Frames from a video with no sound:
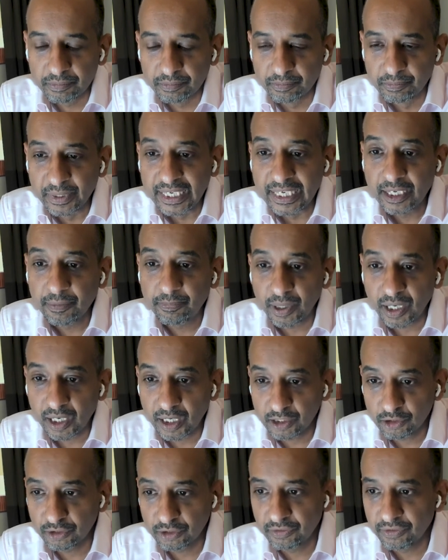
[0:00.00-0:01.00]
Be
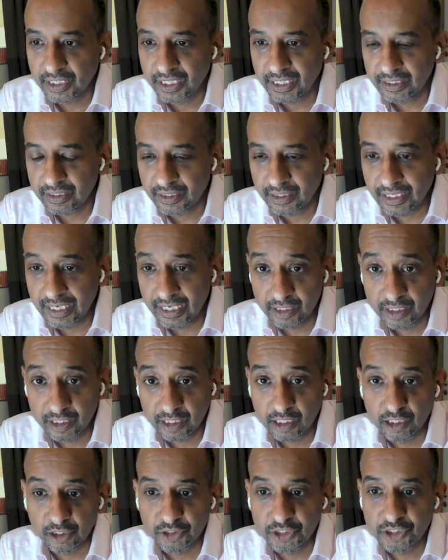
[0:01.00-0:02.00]
part of that and
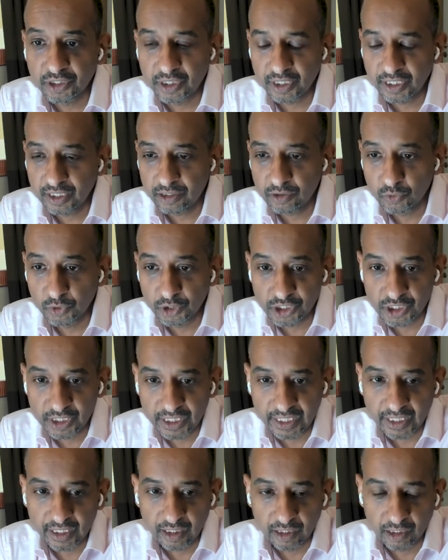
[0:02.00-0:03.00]
encourage that. We're
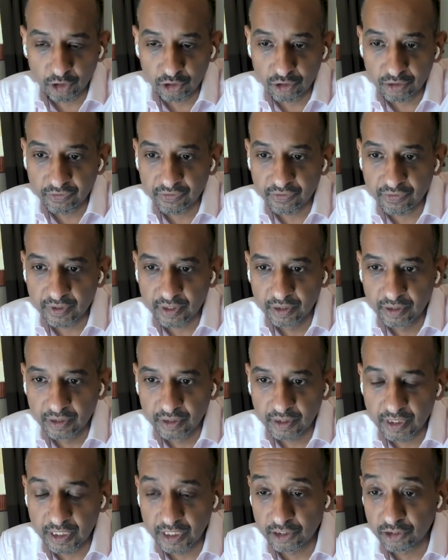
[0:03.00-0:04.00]
seeing a lot of
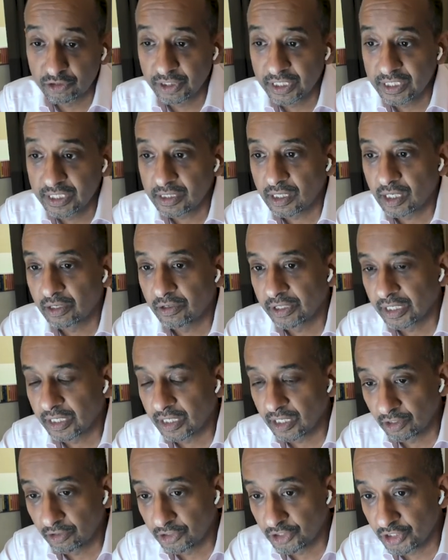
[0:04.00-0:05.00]
countries are
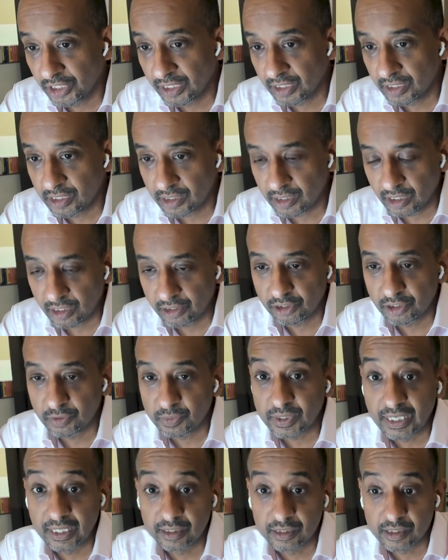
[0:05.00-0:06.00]
encouraging
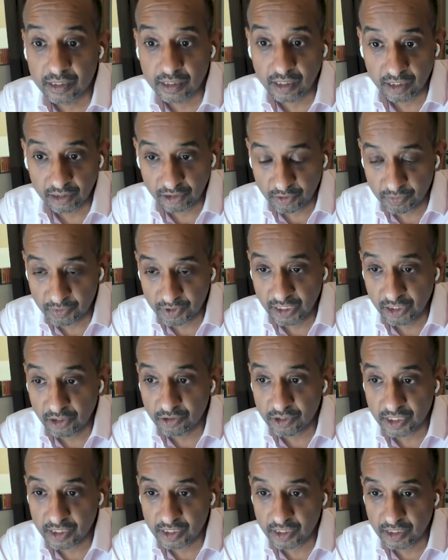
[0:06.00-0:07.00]
startups and startups
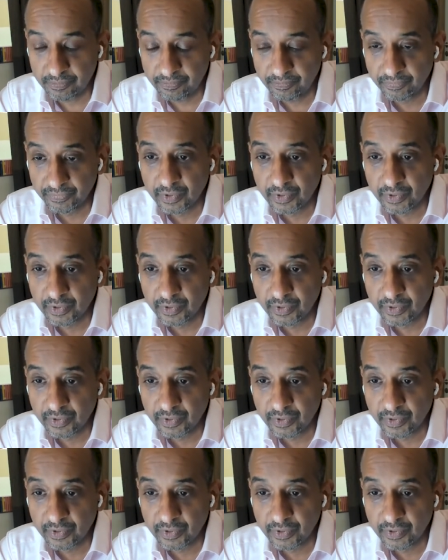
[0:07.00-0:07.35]
ecosystem.